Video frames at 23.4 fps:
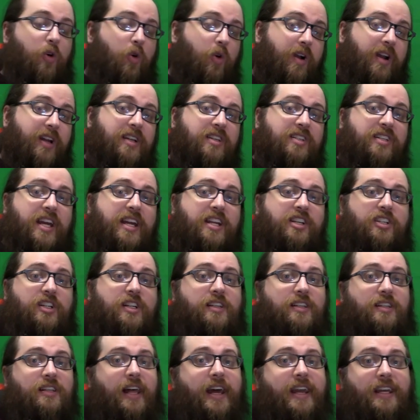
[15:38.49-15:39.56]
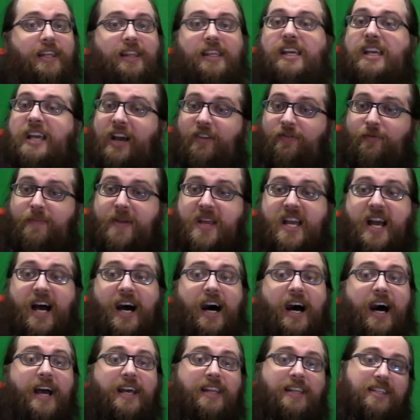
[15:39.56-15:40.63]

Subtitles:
organizations like the FBI,